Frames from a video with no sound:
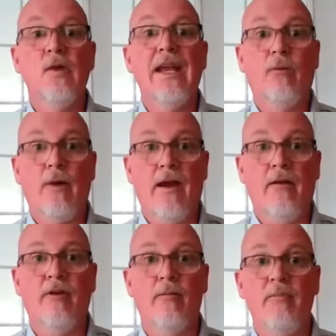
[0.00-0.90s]
get
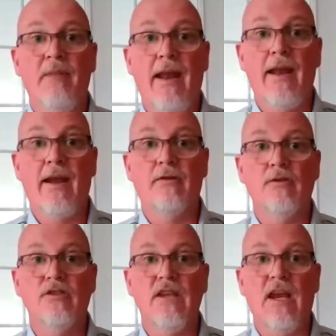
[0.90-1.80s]
around from a bad
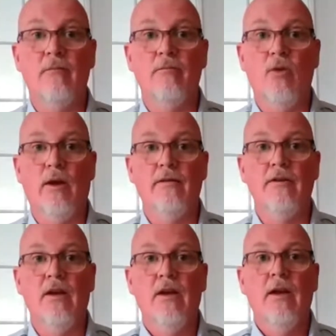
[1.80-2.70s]
actor's standpoint.